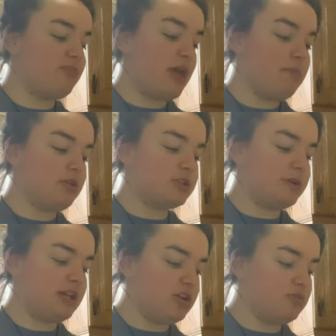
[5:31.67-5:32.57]
Then because my
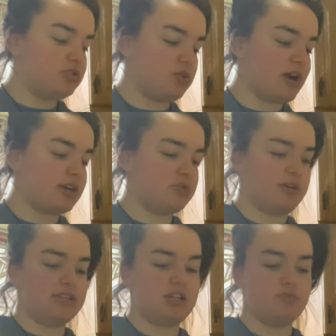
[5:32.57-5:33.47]
ear was so
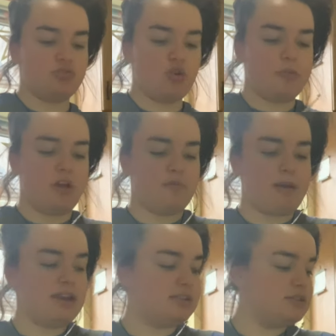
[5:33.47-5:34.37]
arseways and it was throwing me off
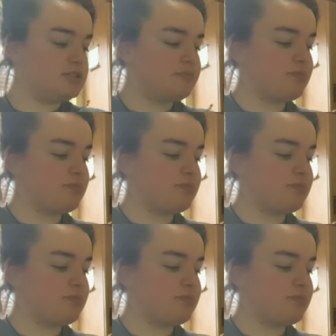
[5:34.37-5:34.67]
balance,